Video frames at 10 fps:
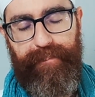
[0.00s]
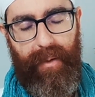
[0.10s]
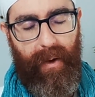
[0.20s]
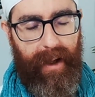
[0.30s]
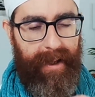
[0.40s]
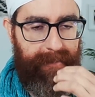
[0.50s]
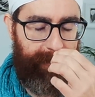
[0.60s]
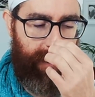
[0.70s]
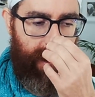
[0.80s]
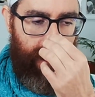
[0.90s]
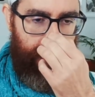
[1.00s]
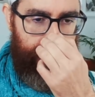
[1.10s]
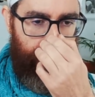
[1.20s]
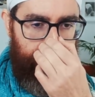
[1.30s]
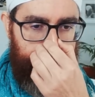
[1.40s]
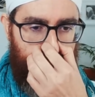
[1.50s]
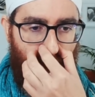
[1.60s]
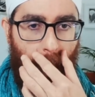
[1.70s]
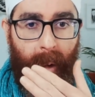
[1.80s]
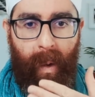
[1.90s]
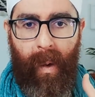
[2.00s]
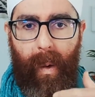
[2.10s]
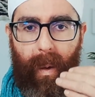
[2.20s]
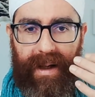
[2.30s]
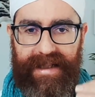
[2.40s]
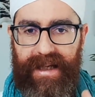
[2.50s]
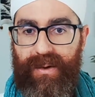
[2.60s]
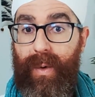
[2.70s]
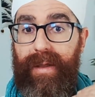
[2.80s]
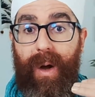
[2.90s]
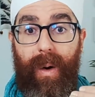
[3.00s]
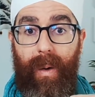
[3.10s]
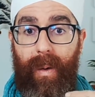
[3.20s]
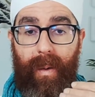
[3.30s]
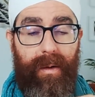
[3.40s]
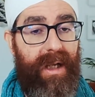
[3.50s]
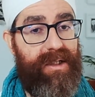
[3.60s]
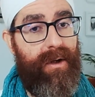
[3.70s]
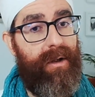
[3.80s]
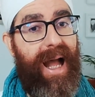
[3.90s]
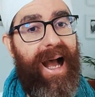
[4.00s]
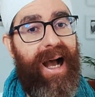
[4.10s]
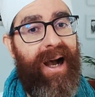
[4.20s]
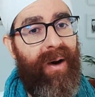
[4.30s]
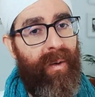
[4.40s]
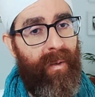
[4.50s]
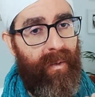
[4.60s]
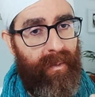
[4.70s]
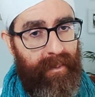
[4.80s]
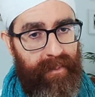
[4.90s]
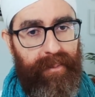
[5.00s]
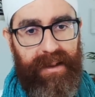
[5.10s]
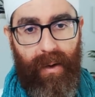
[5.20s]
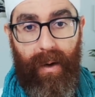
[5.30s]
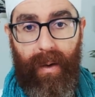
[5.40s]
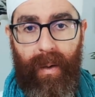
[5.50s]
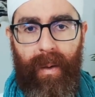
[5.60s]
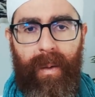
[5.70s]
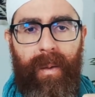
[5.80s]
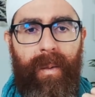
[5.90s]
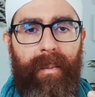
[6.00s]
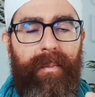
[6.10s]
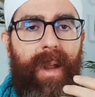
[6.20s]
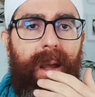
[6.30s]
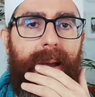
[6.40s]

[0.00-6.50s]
Okay, so it's O. It starts with the O. It's not Aum, but Om.